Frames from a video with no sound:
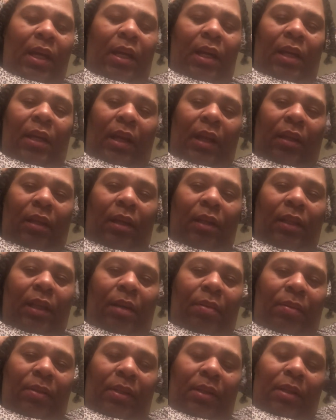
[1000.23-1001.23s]
and I thought
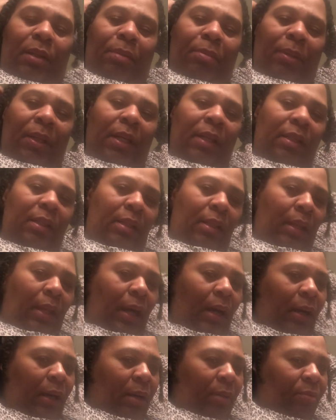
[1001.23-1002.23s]
that was a good place to
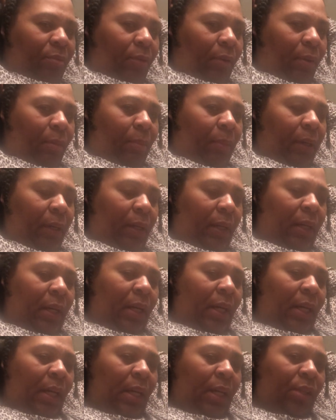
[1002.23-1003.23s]
lock up from, but
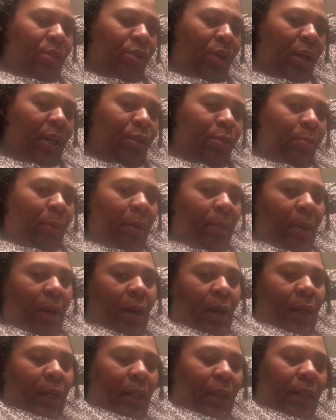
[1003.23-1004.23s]
changed my
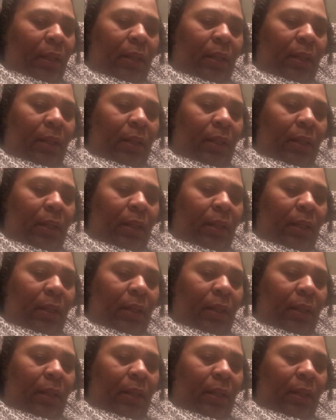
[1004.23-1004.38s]
mind